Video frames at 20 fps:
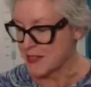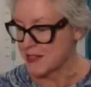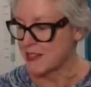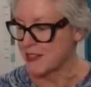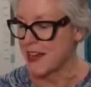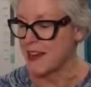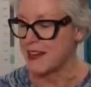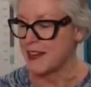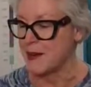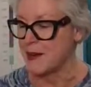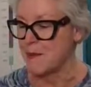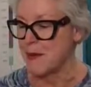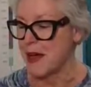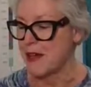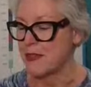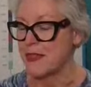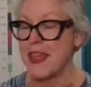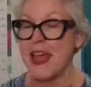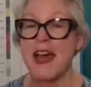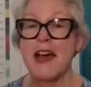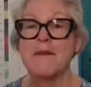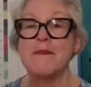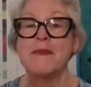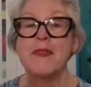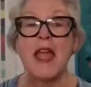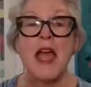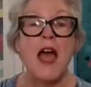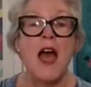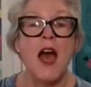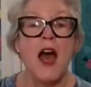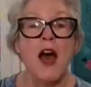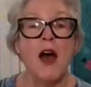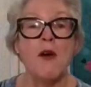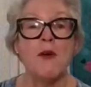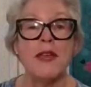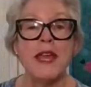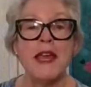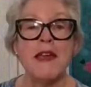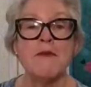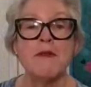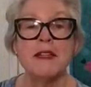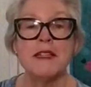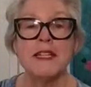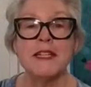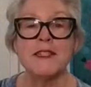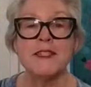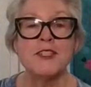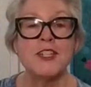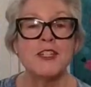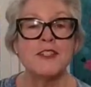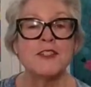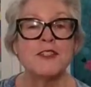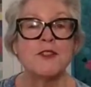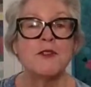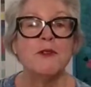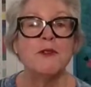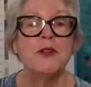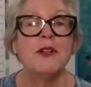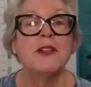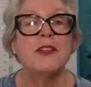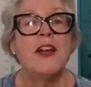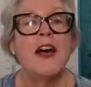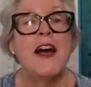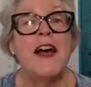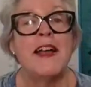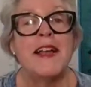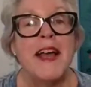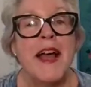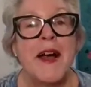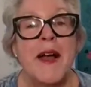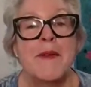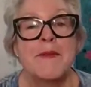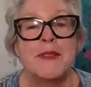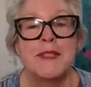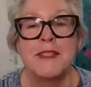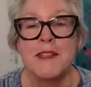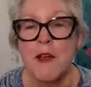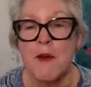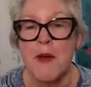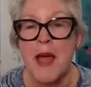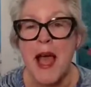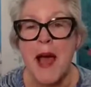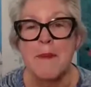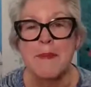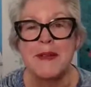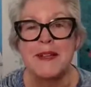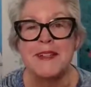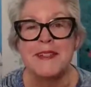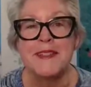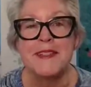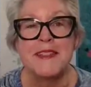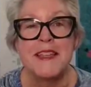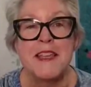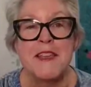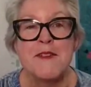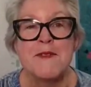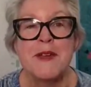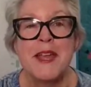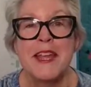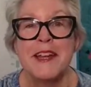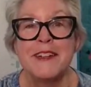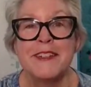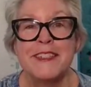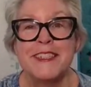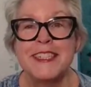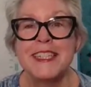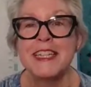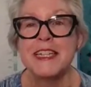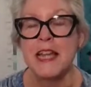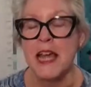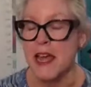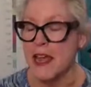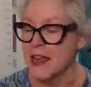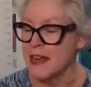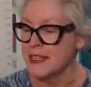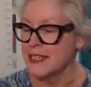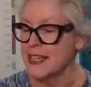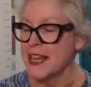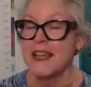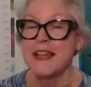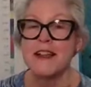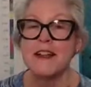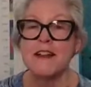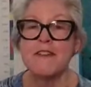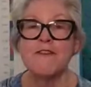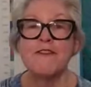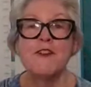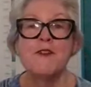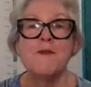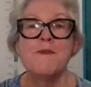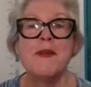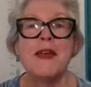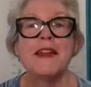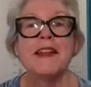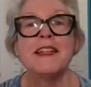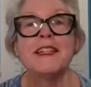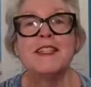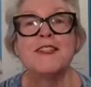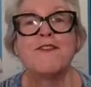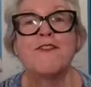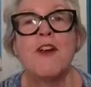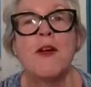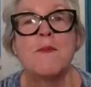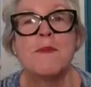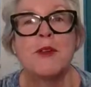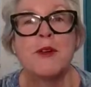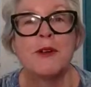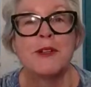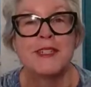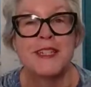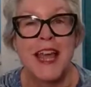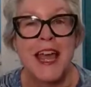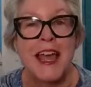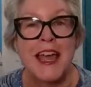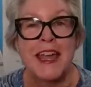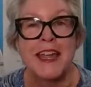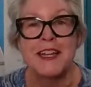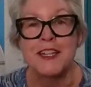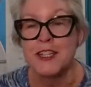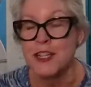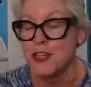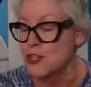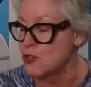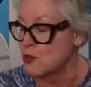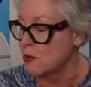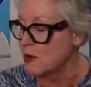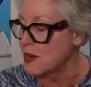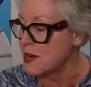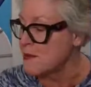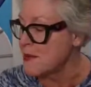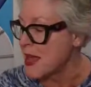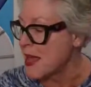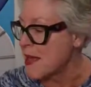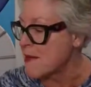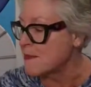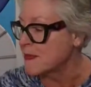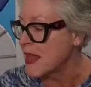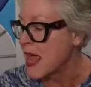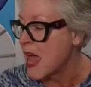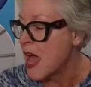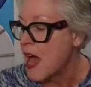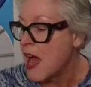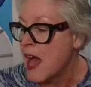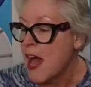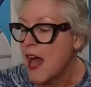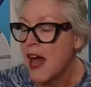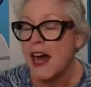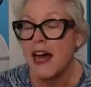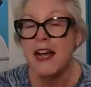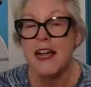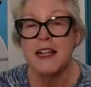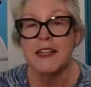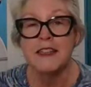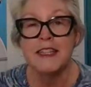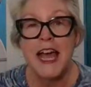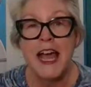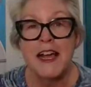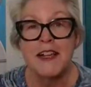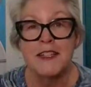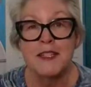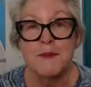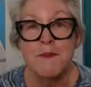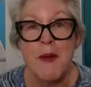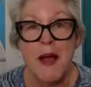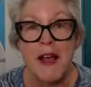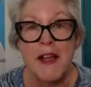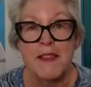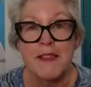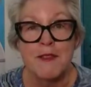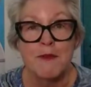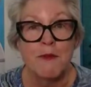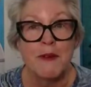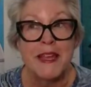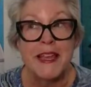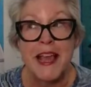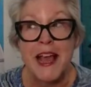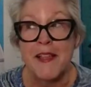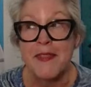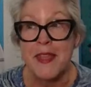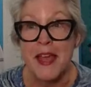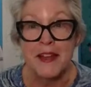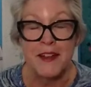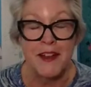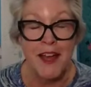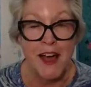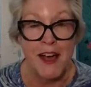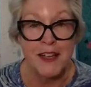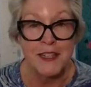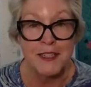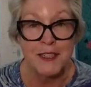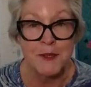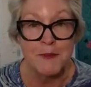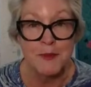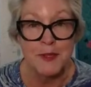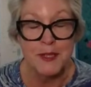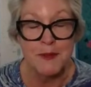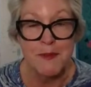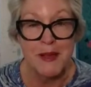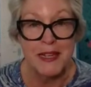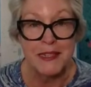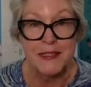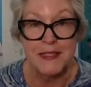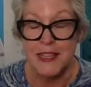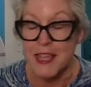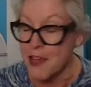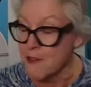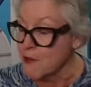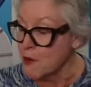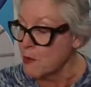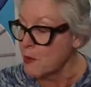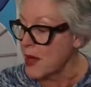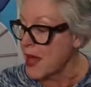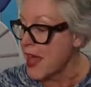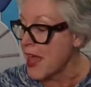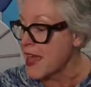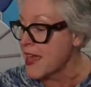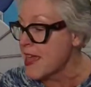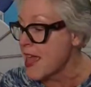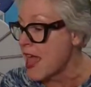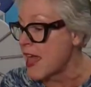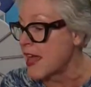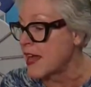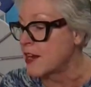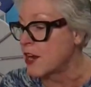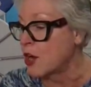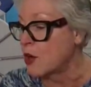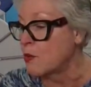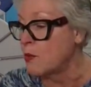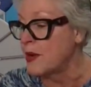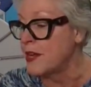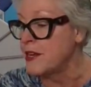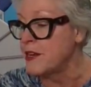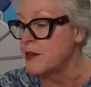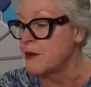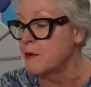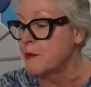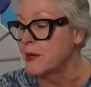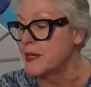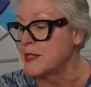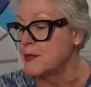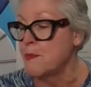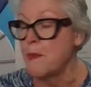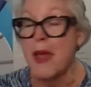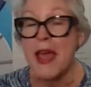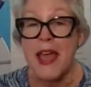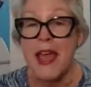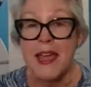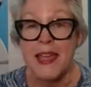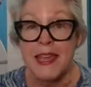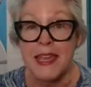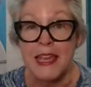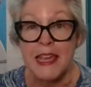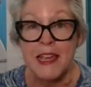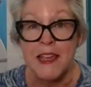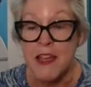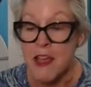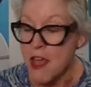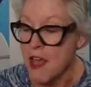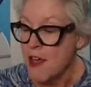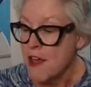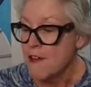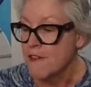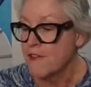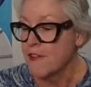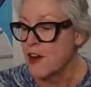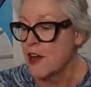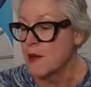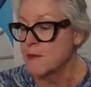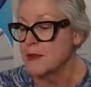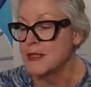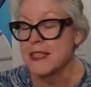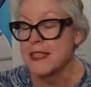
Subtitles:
excited about that. Okay, well, let's just scoot along. I'm so happy to see you here today, taking a few minutes from your day to join me. Last month, we had that awesome SCHMETZ giveaway, and our winner was Peggy from